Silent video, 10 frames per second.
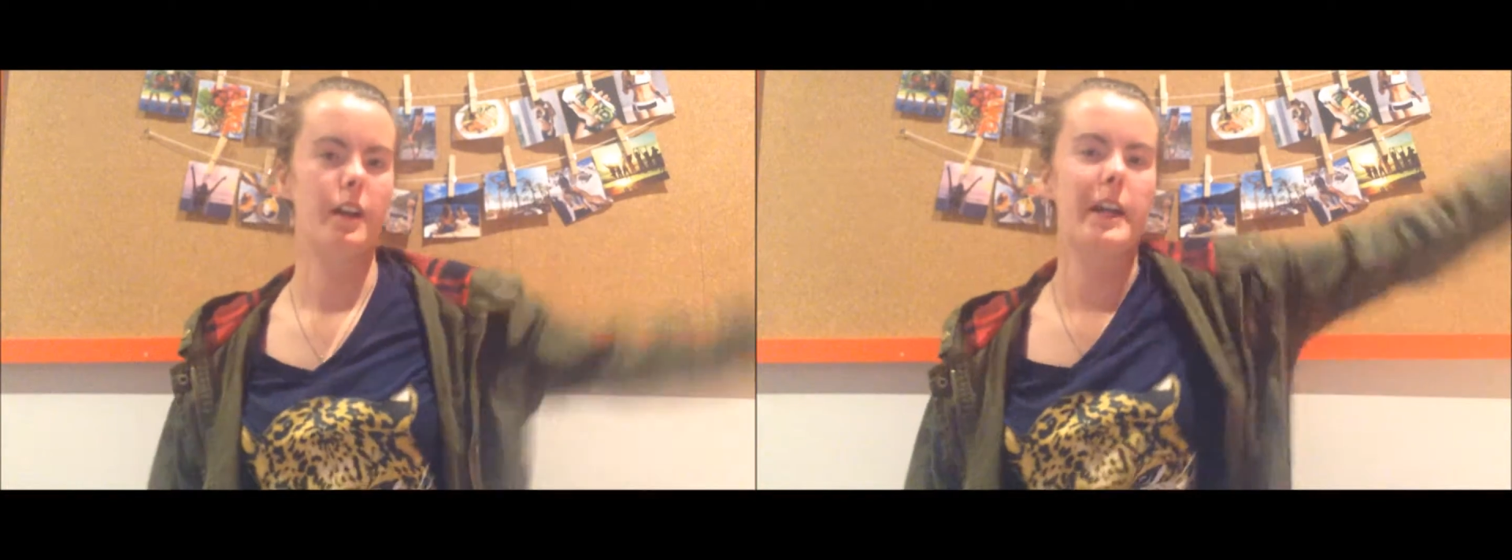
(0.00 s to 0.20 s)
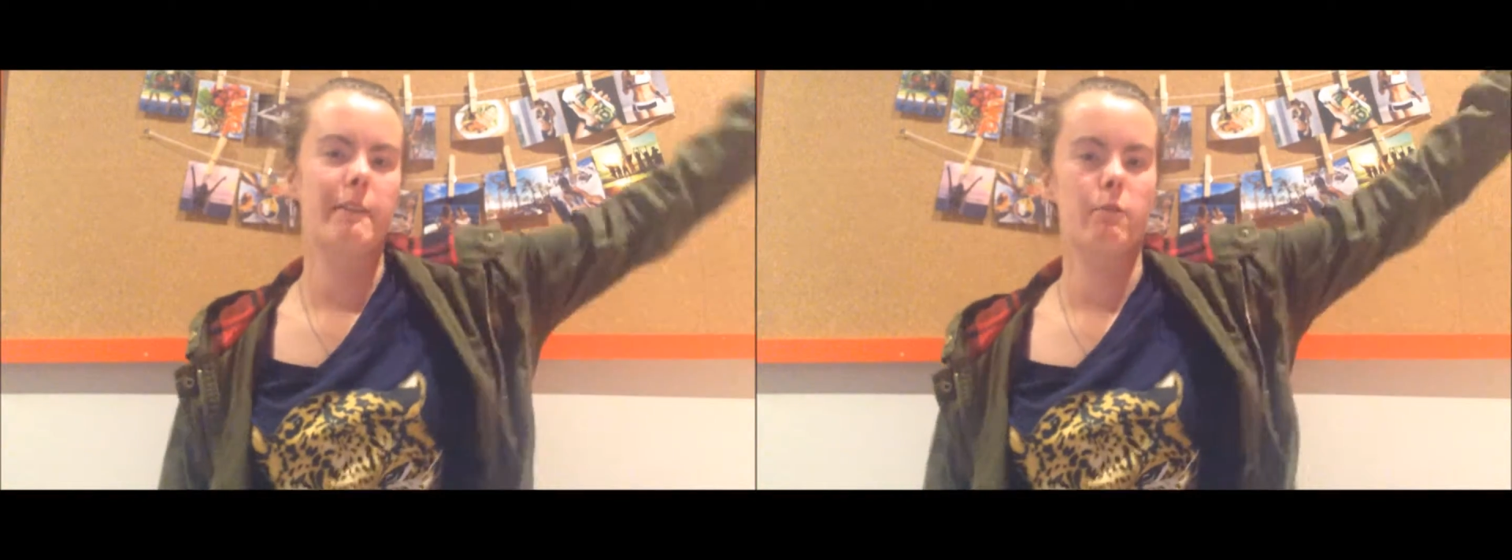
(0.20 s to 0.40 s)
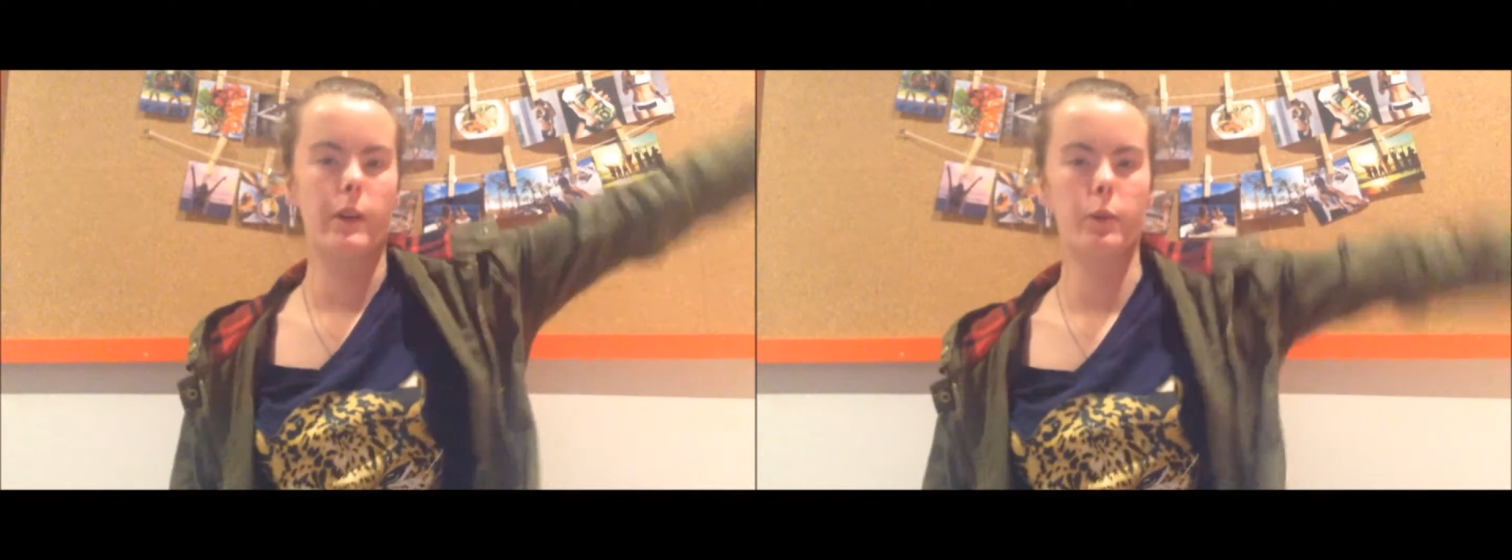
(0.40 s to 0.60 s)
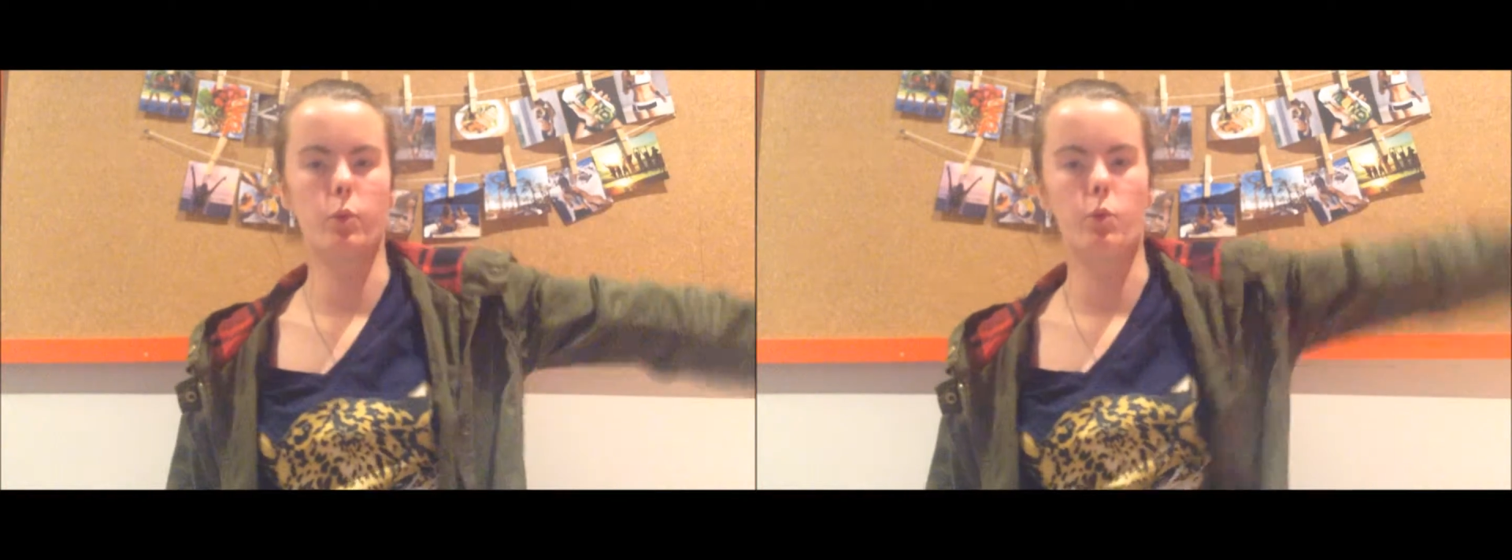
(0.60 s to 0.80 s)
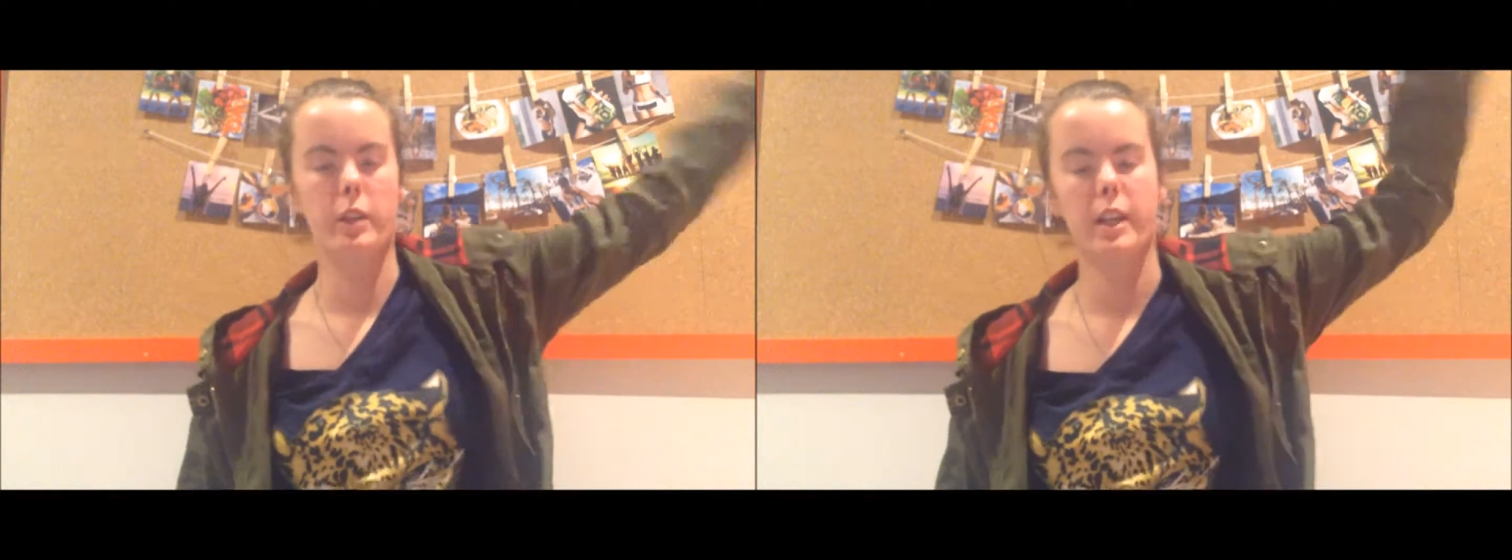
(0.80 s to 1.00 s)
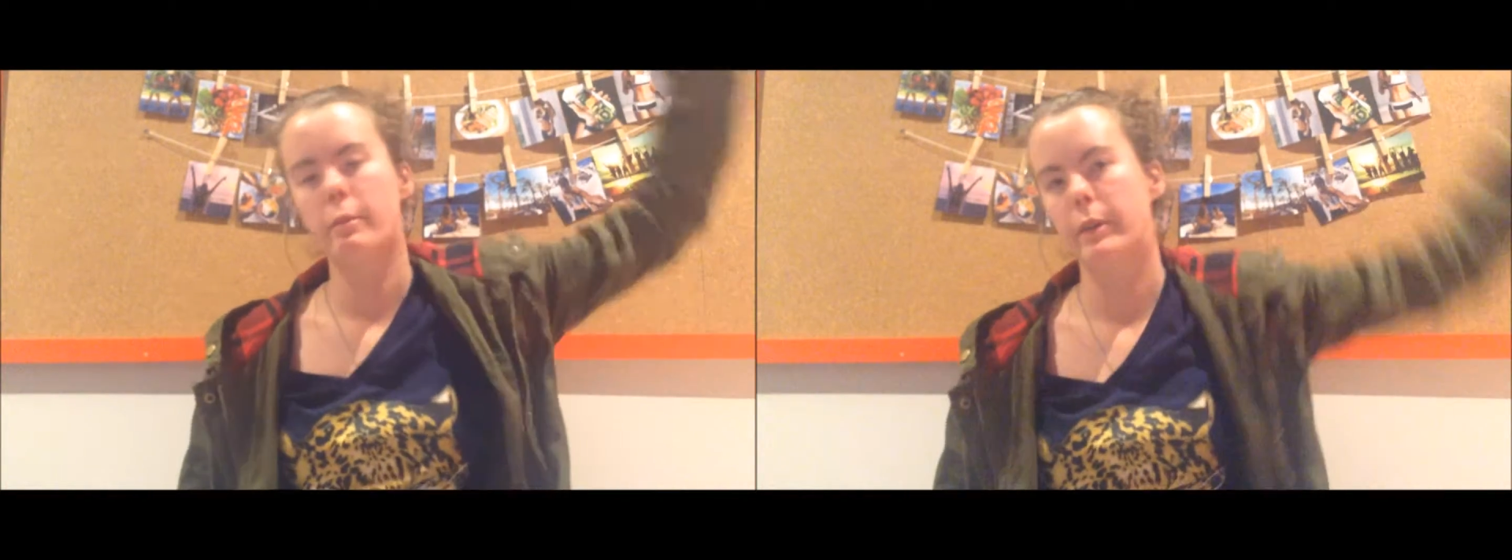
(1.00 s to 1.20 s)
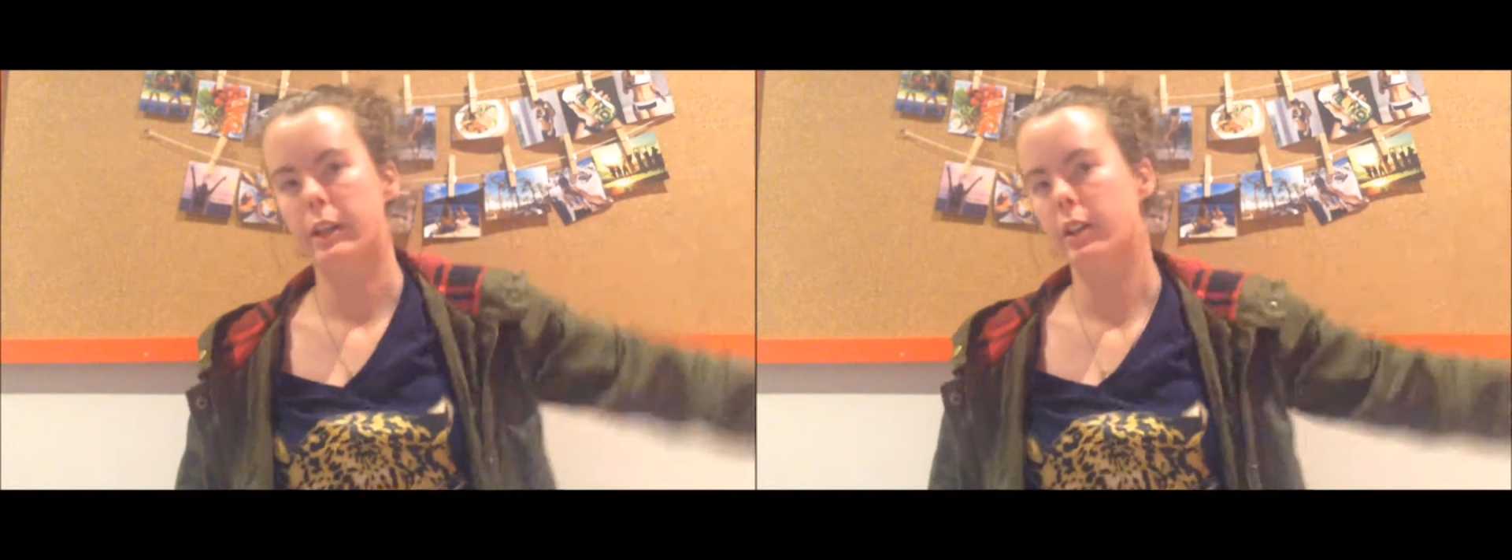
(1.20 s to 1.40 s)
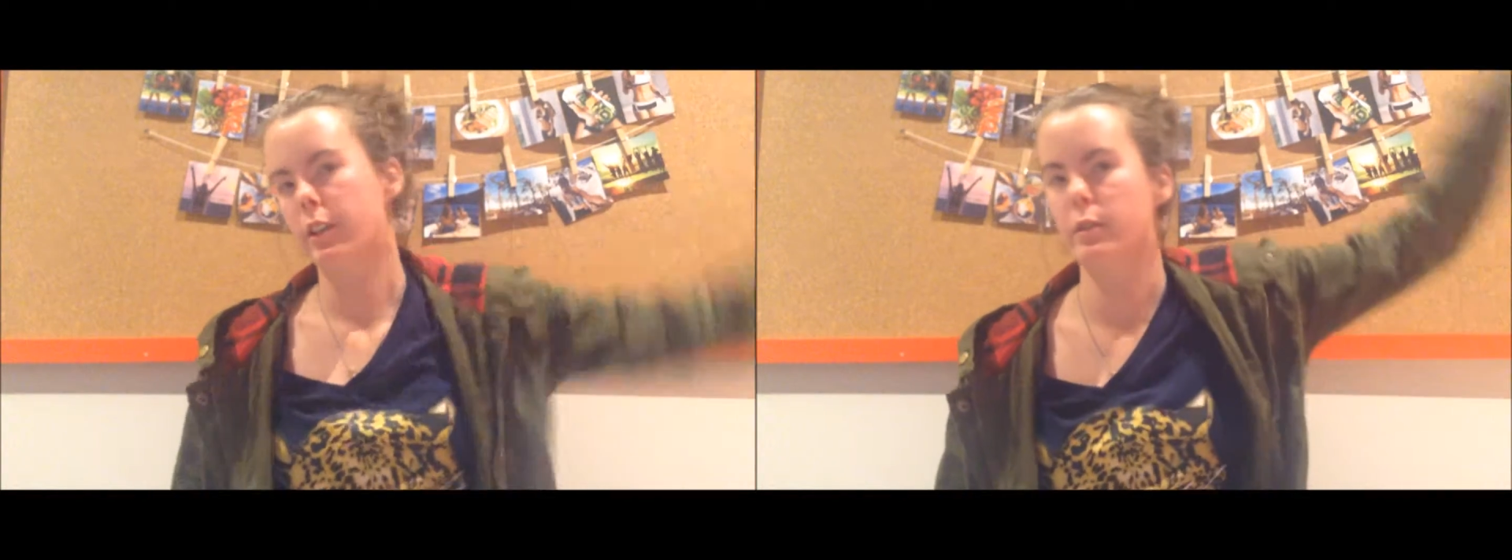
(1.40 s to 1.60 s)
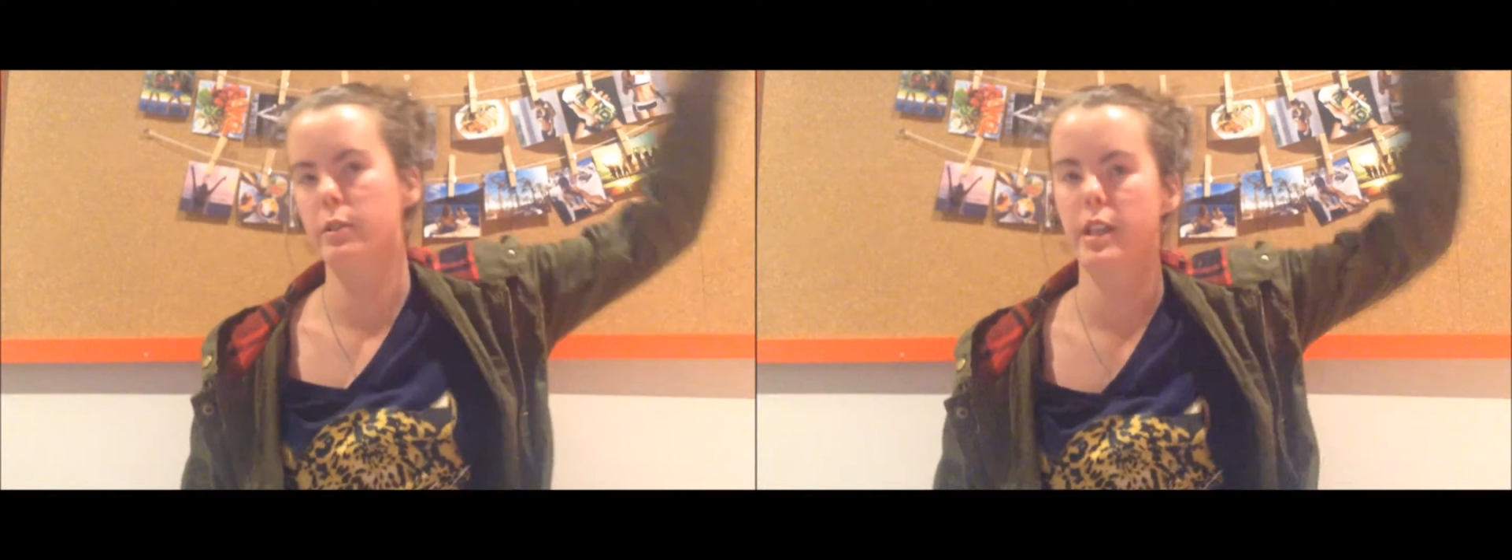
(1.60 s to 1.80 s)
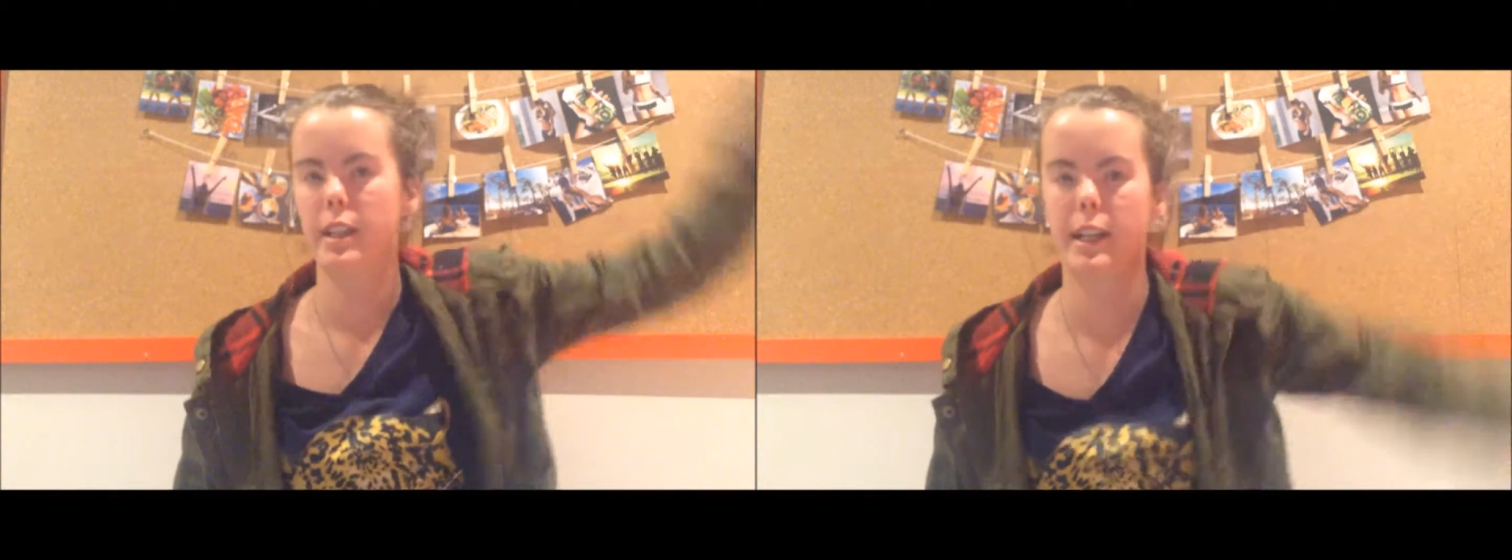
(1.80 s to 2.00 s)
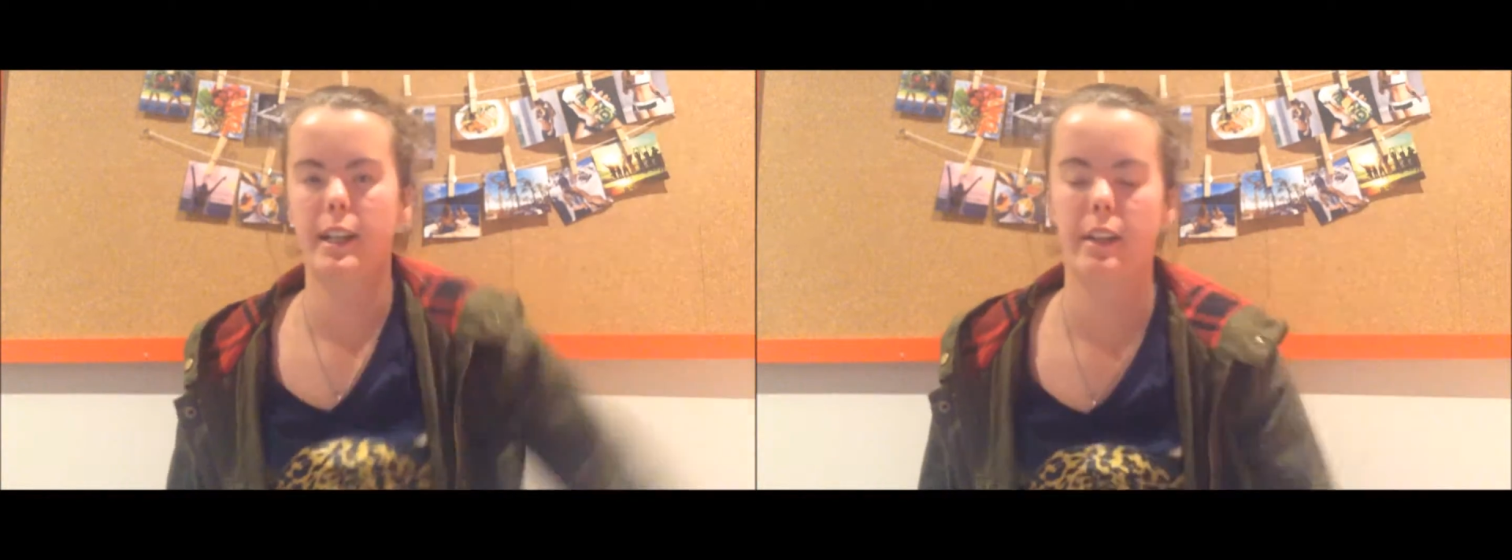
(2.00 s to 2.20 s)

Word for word: and I have a red wall there, but you'll see that